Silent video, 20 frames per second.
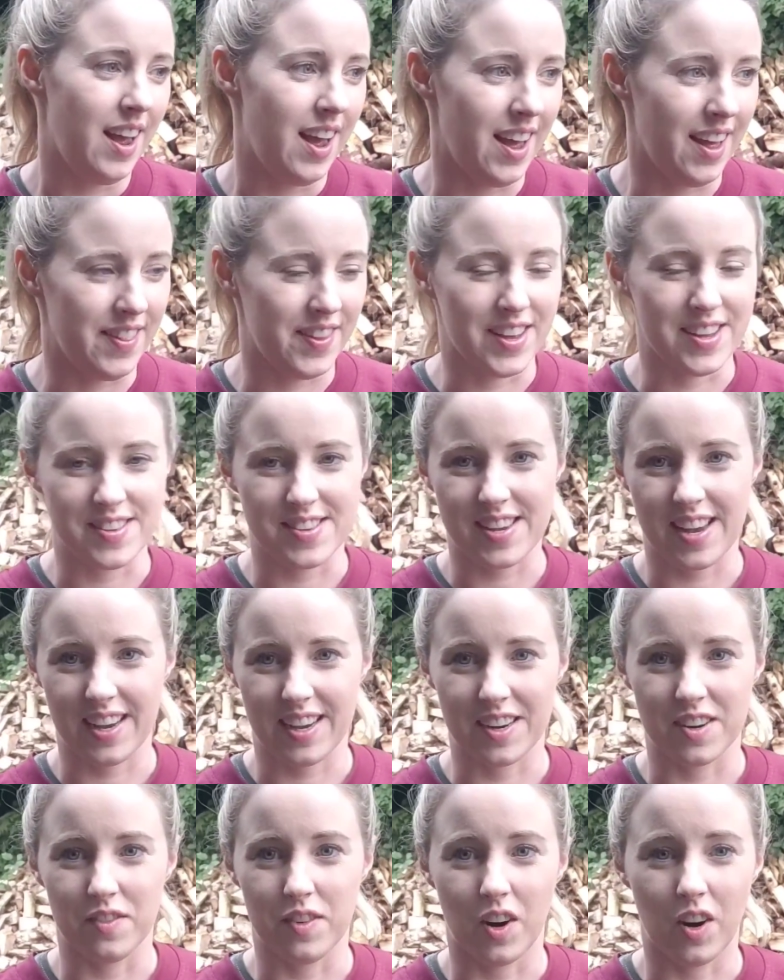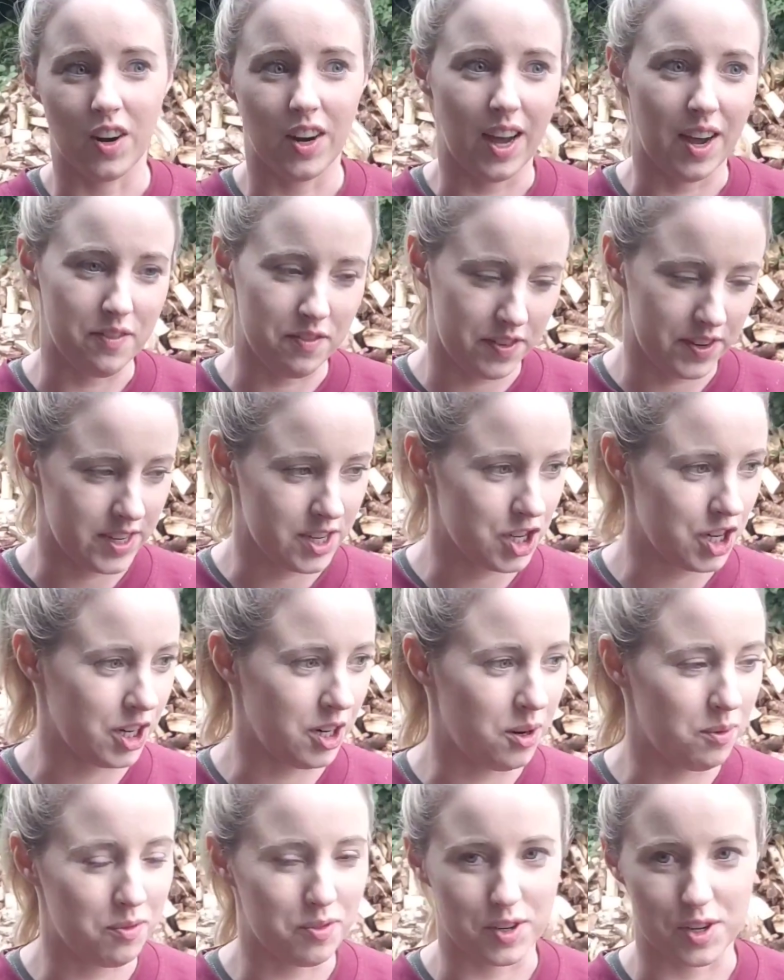And then second of all, I'm
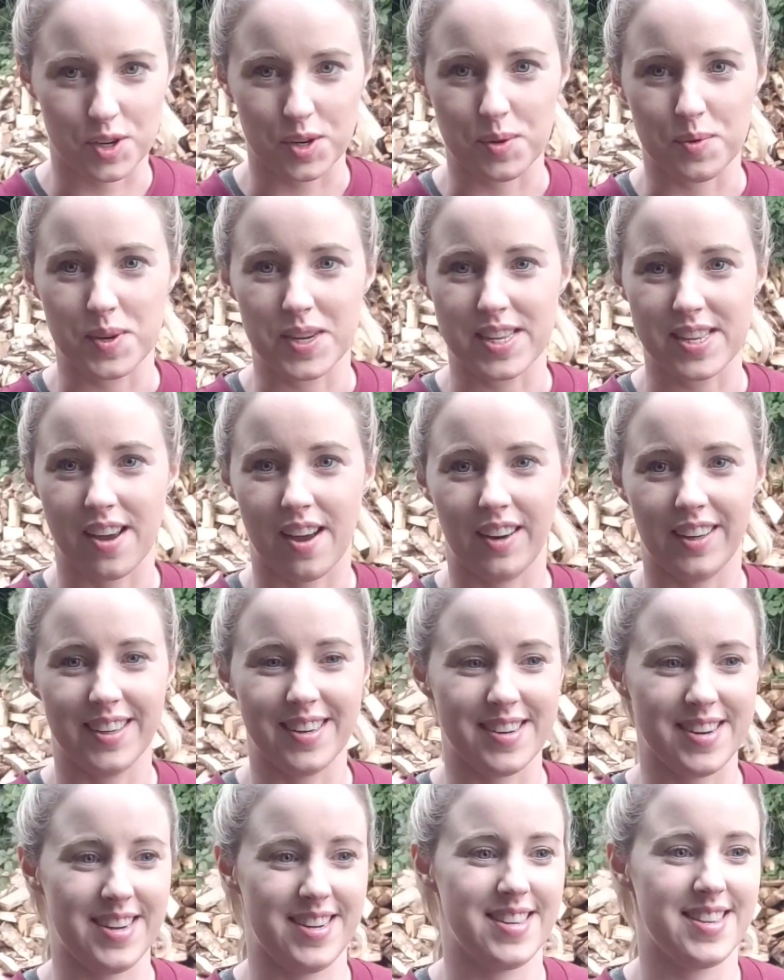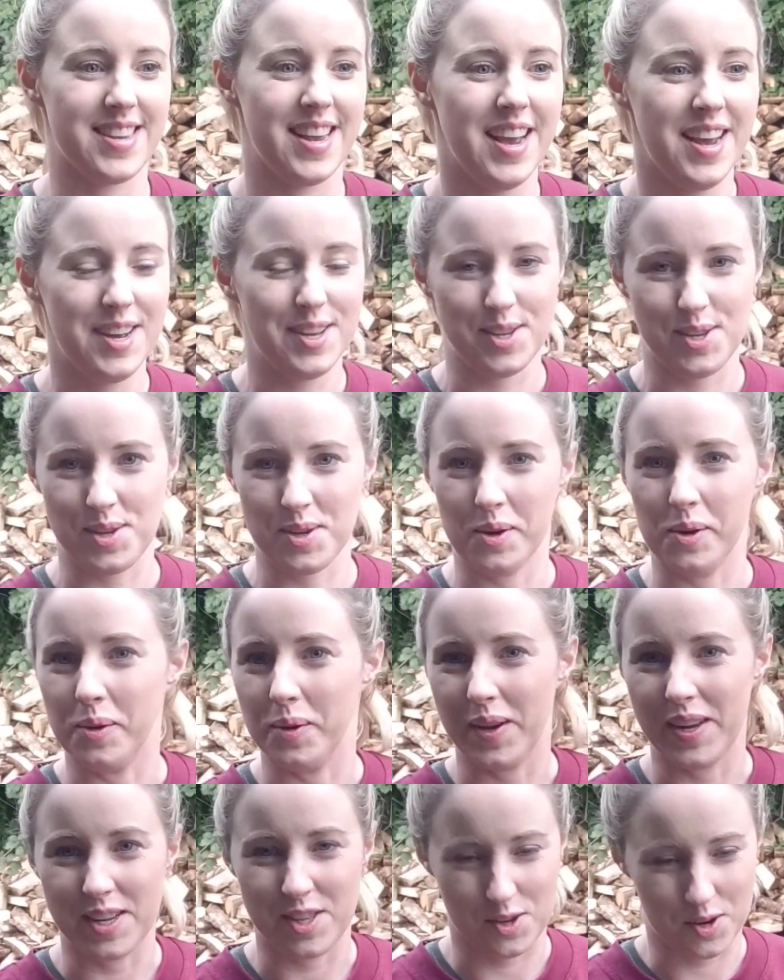finishing up for 2 weeks holidays,
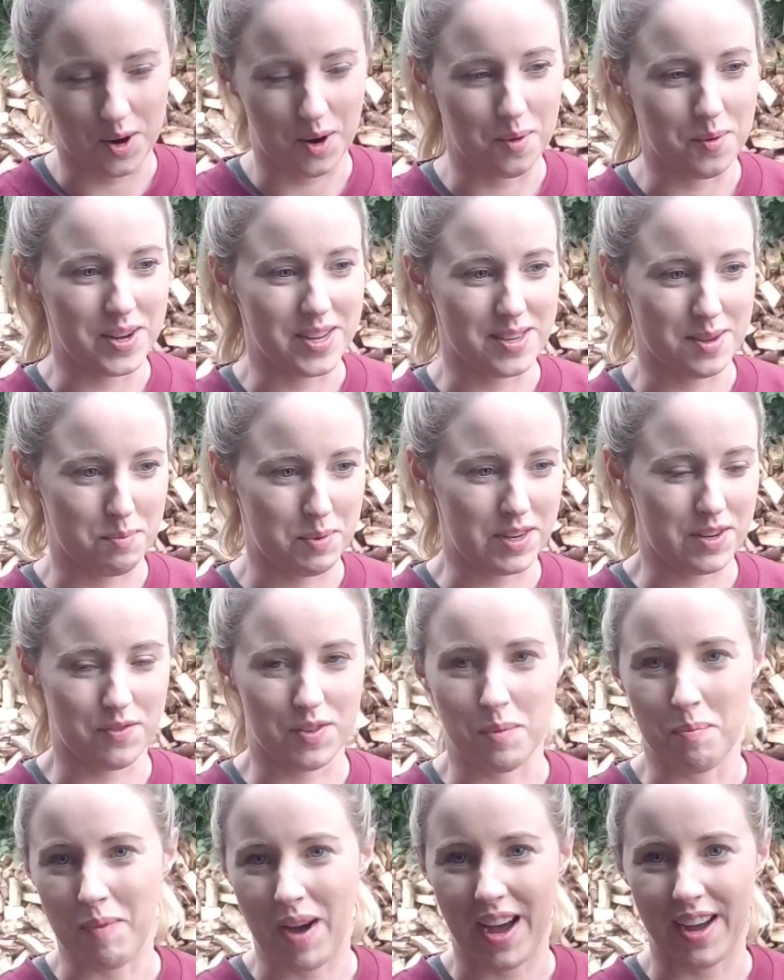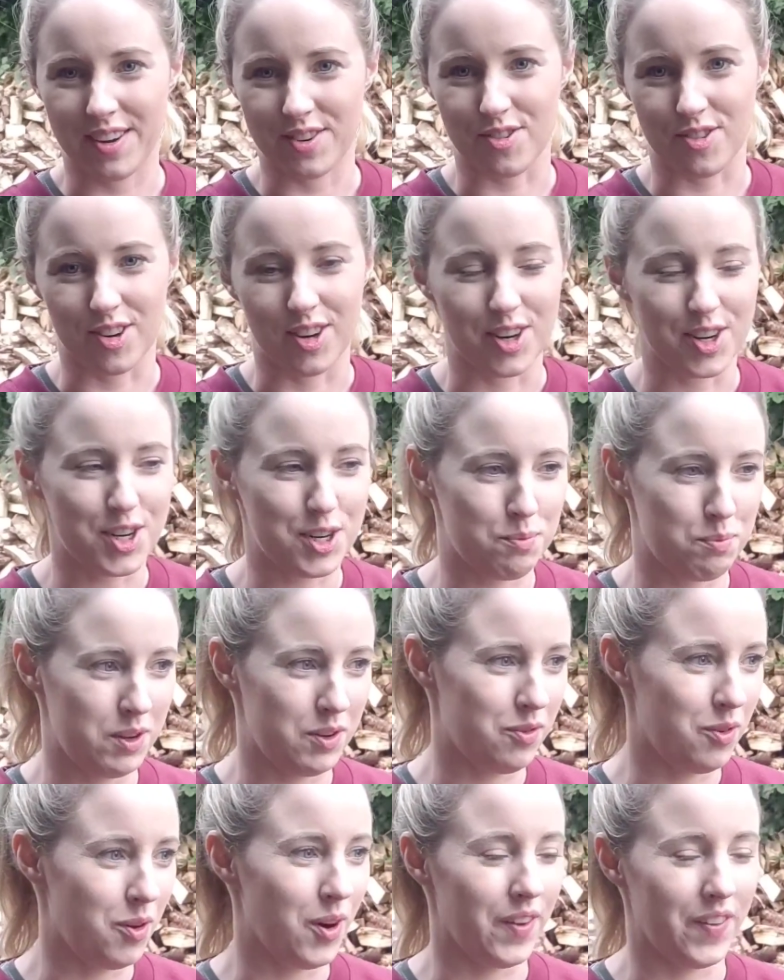so it's always a bit of a mad rush
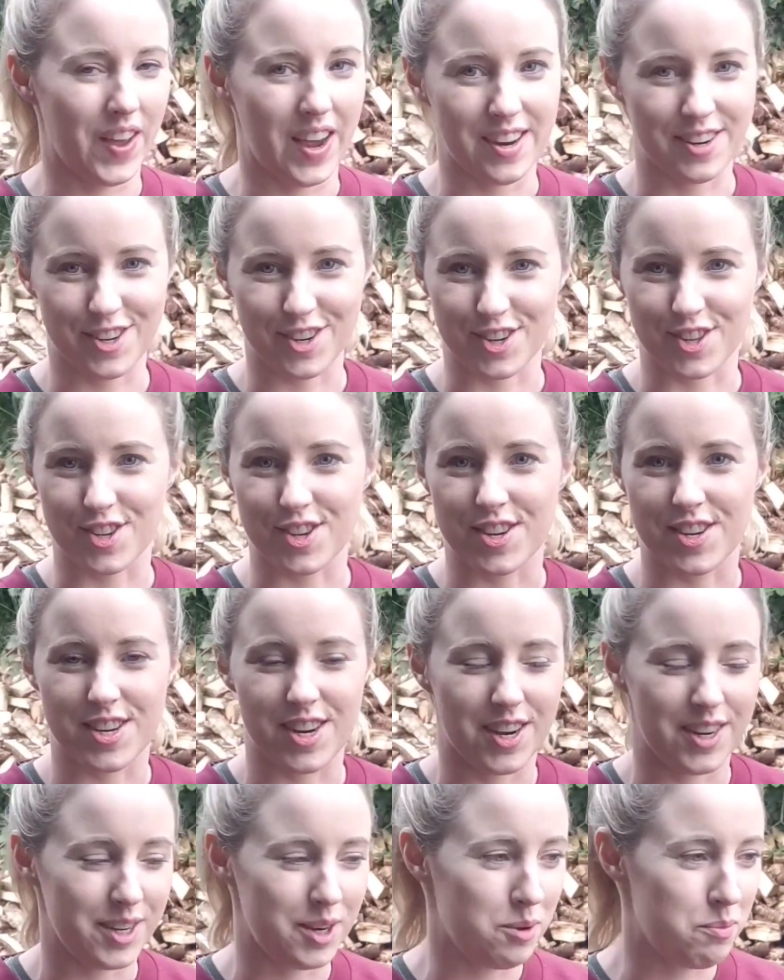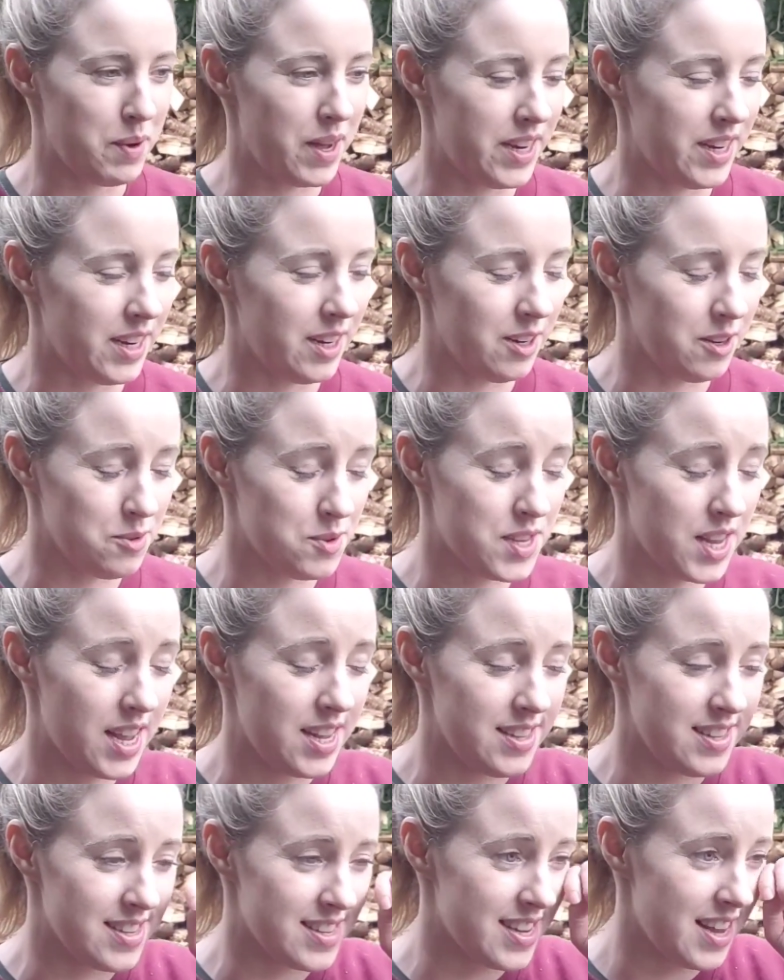before that just to tie up any loose
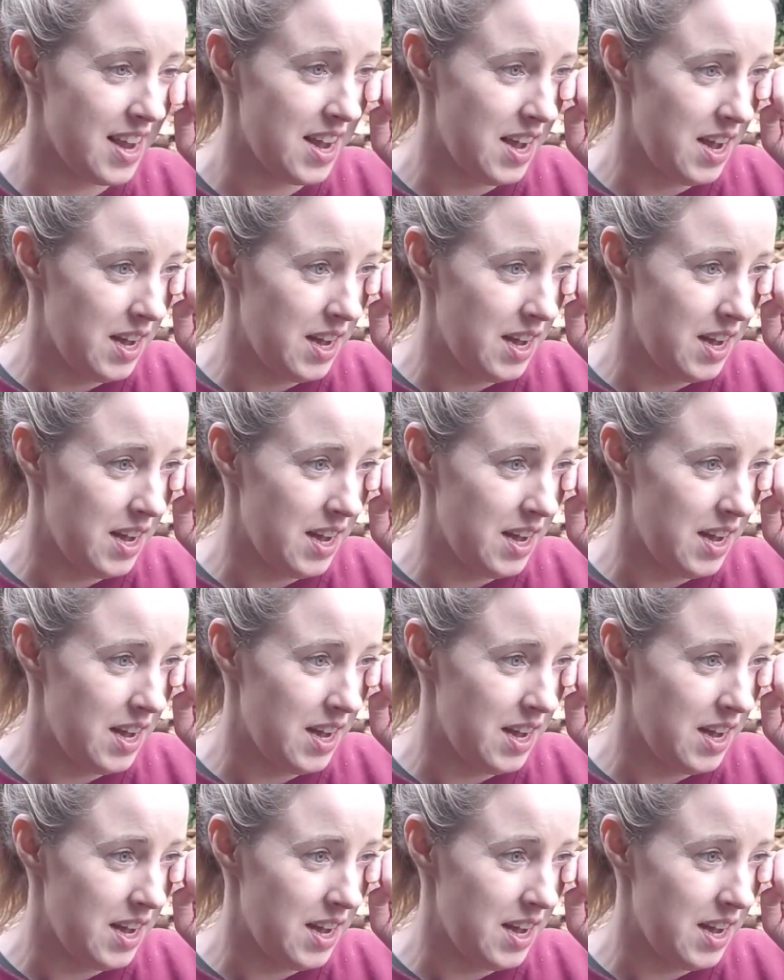ends.